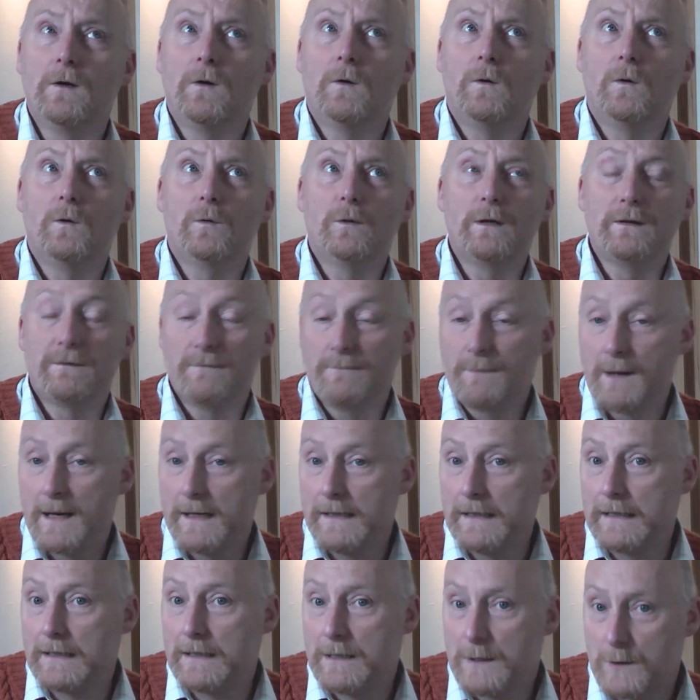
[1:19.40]
or even
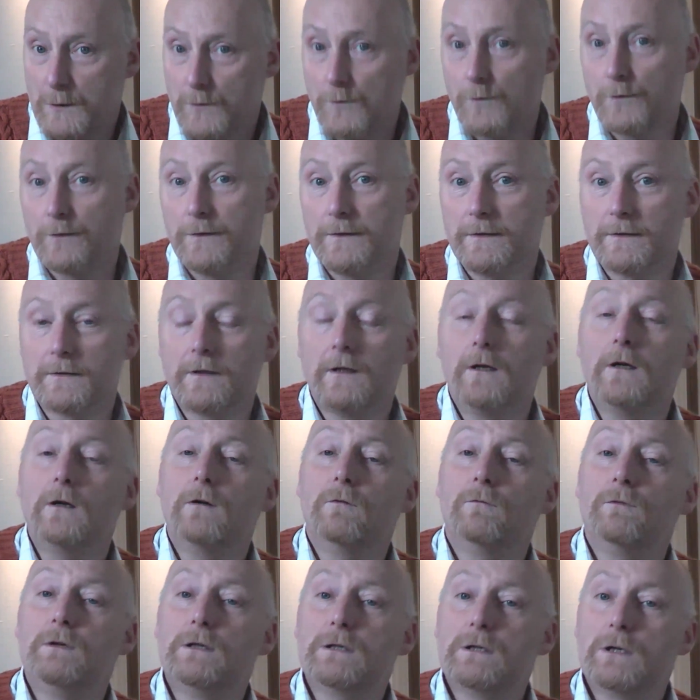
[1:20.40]
panic disorders,
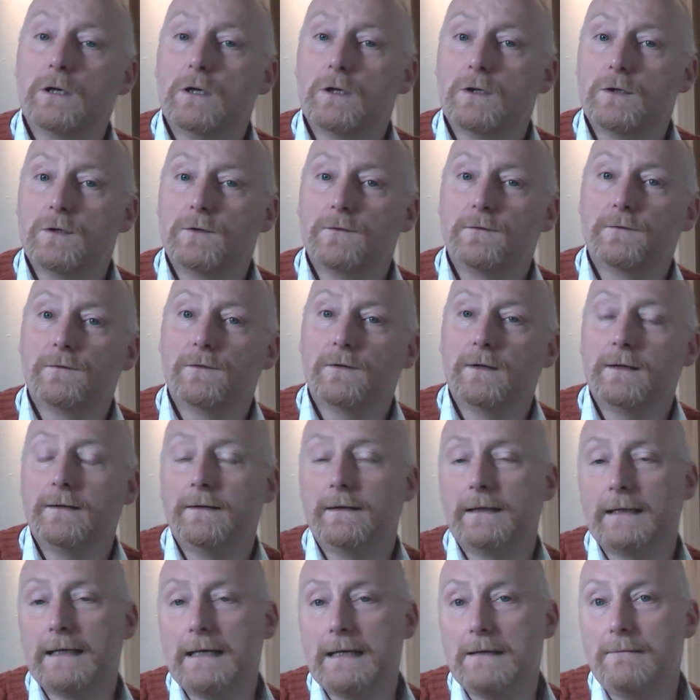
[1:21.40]
researchers find
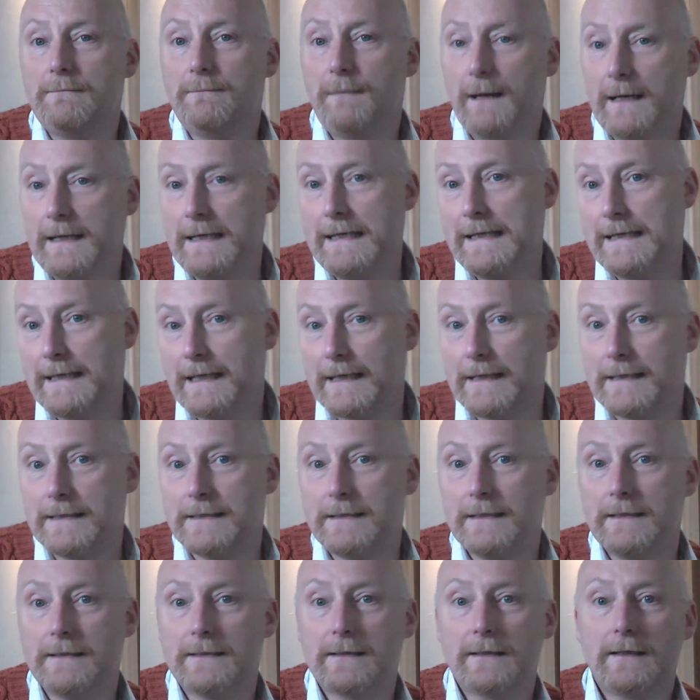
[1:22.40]
that in many
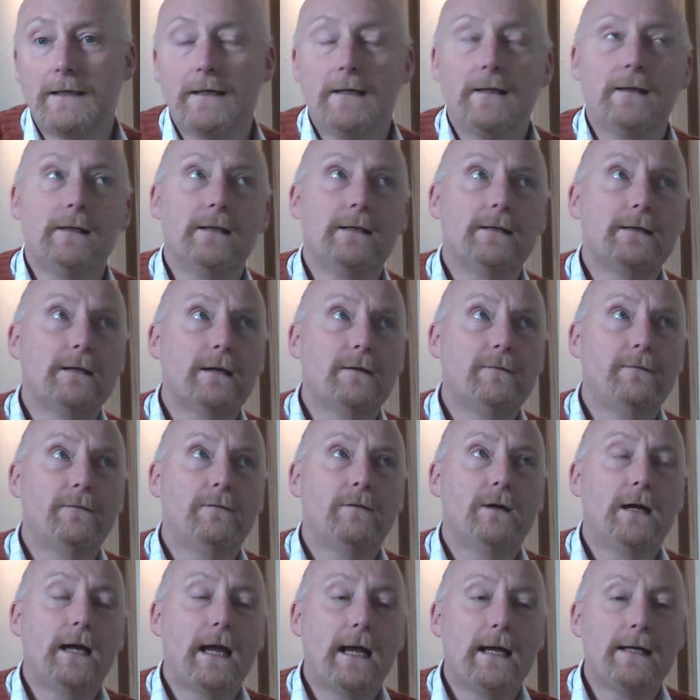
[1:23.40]
cases the
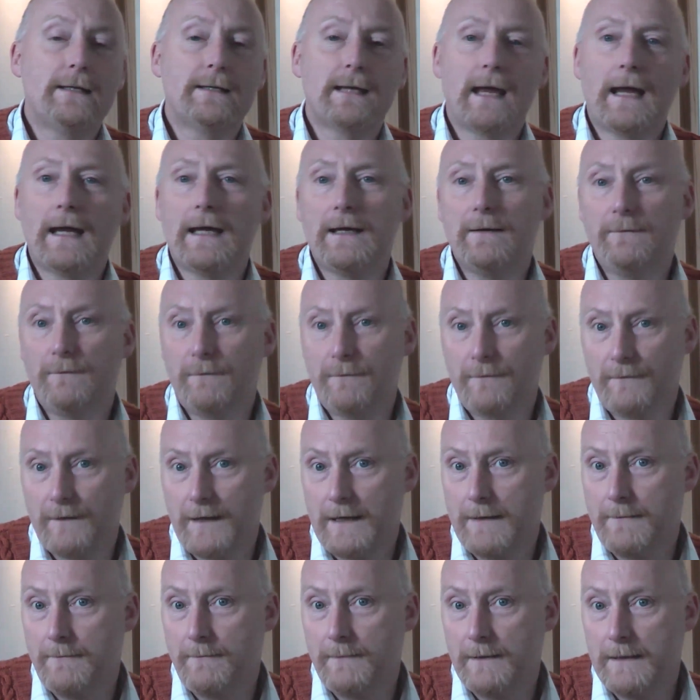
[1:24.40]
sufferer has a
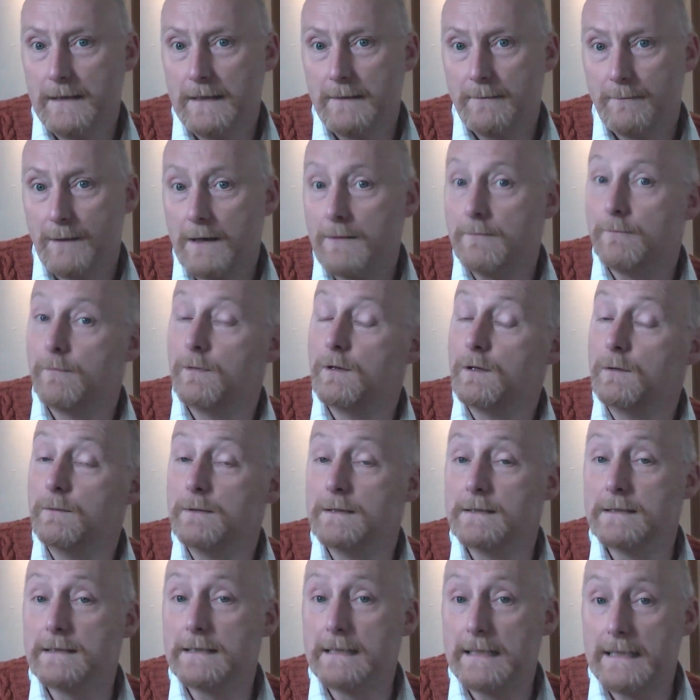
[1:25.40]
family member who
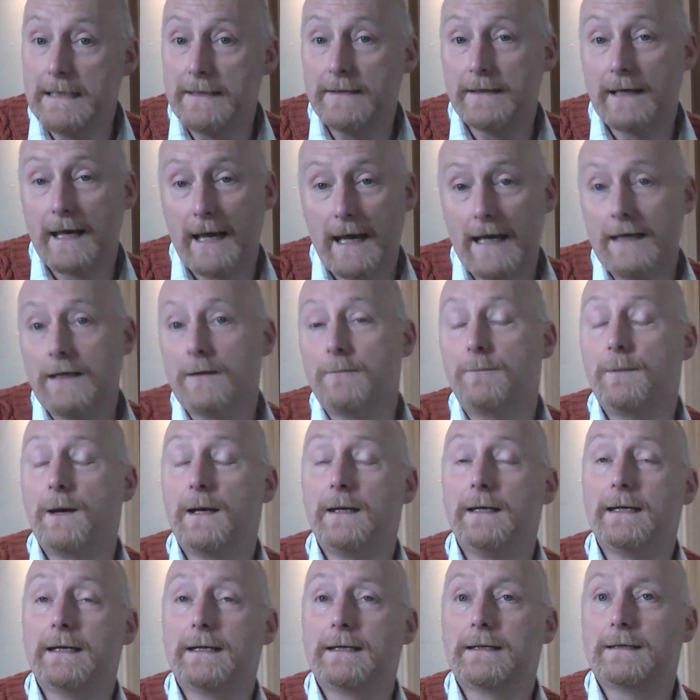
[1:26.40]
has either had a
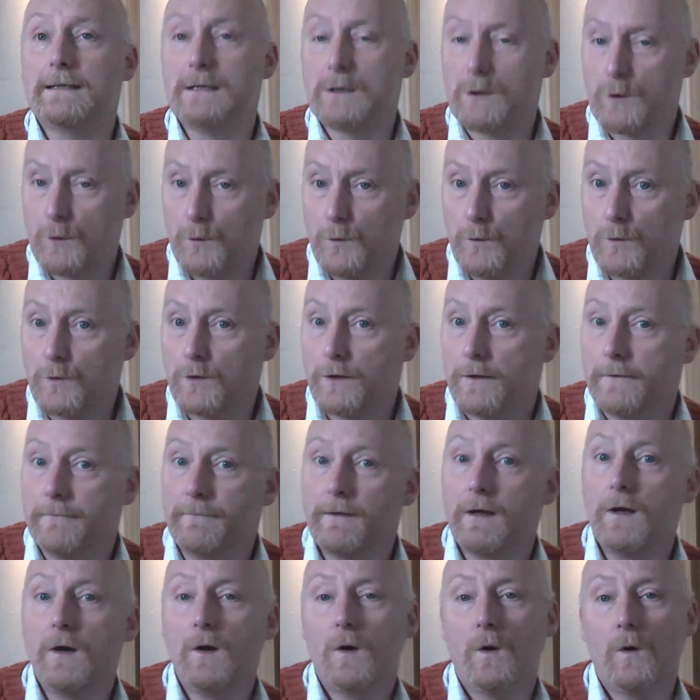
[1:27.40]
panic disorder
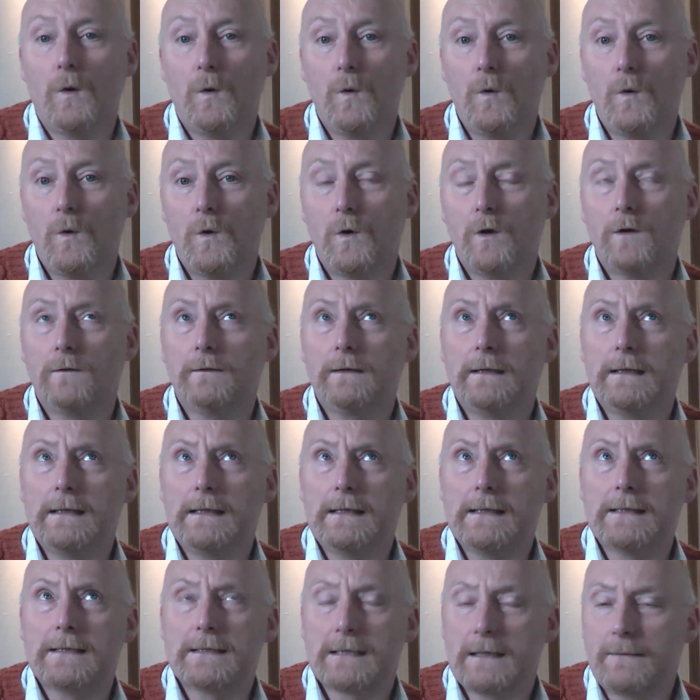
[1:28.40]
or
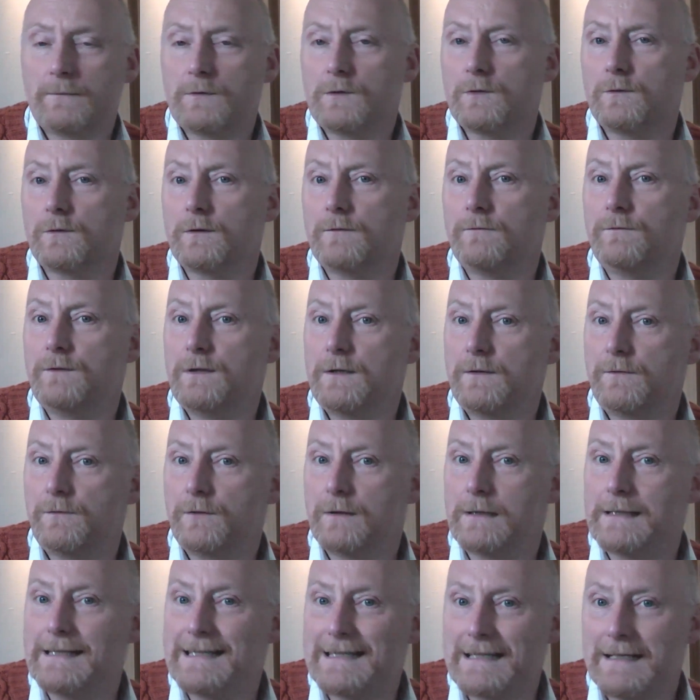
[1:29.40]
some sort of
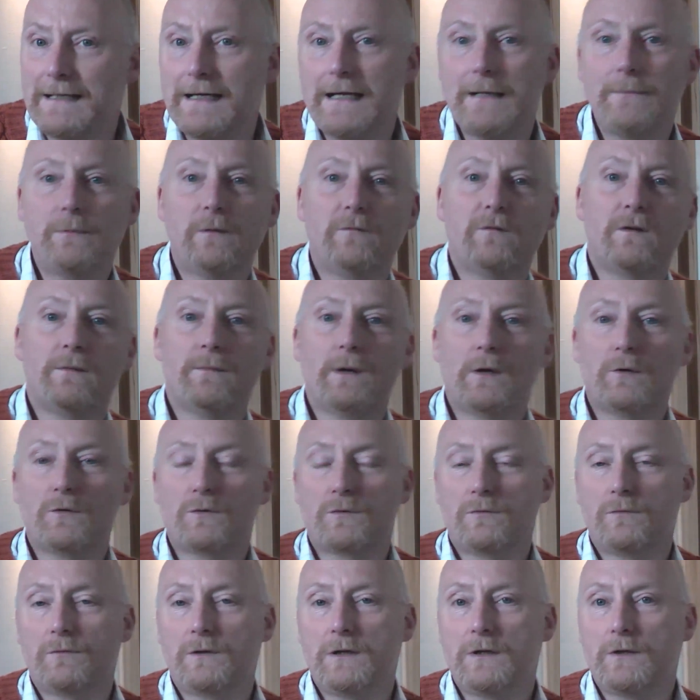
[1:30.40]
different type of
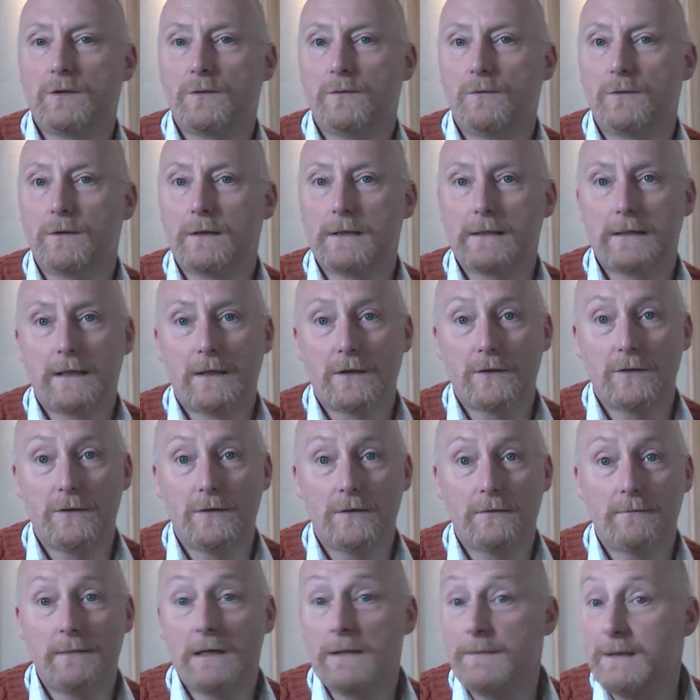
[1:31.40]
emotional disorder, such
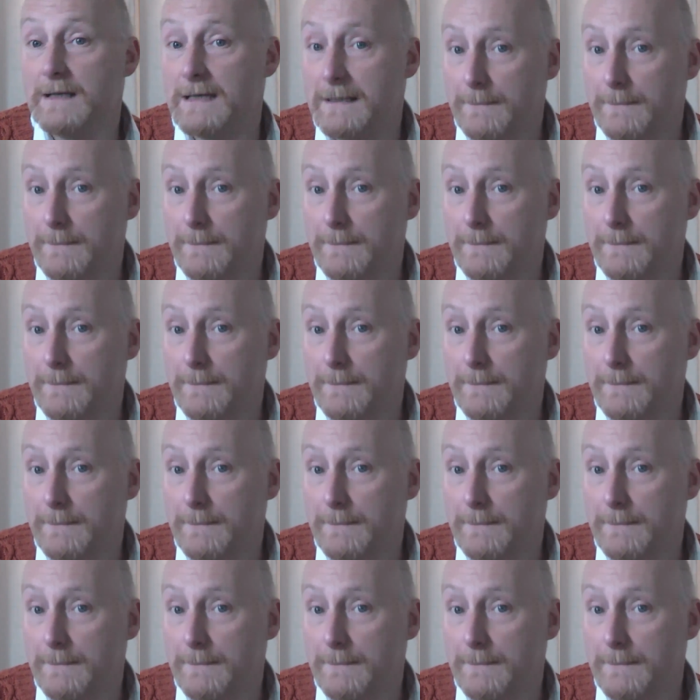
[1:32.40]
as maybe